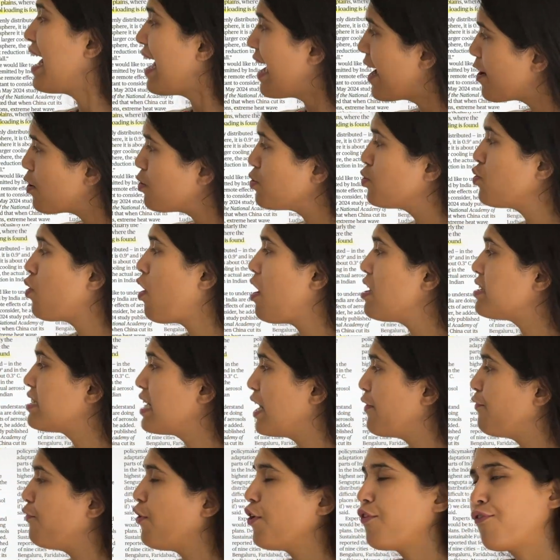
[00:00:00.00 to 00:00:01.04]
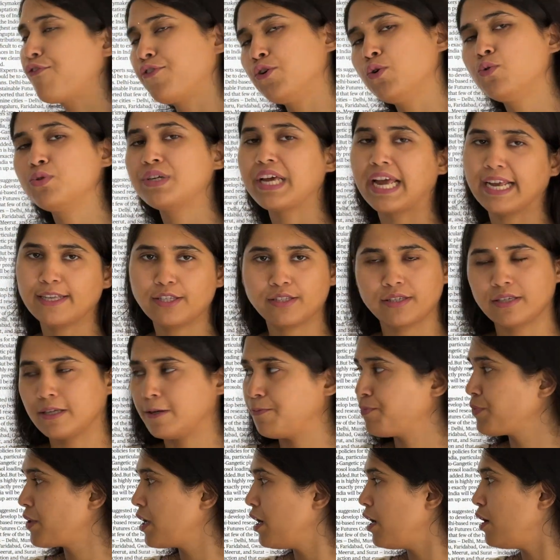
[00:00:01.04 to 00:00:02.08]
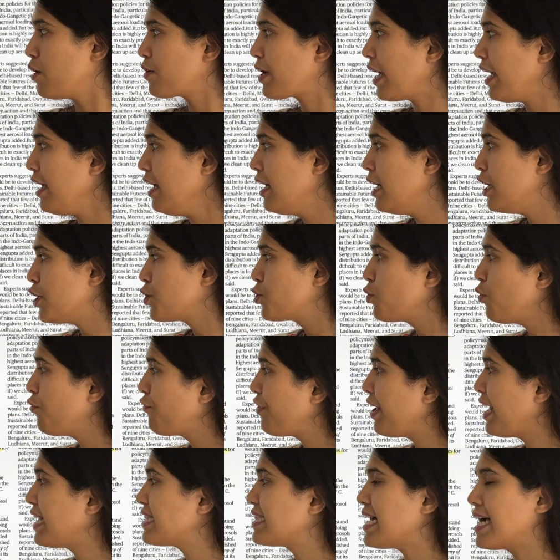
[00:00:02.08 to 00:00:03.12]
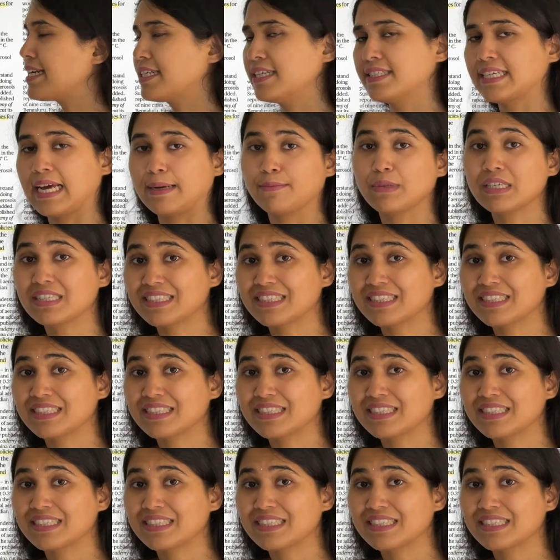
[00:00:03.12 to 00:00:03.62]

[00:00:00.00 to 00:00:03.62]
Aerosols live for few days, okay, to weeks at a time.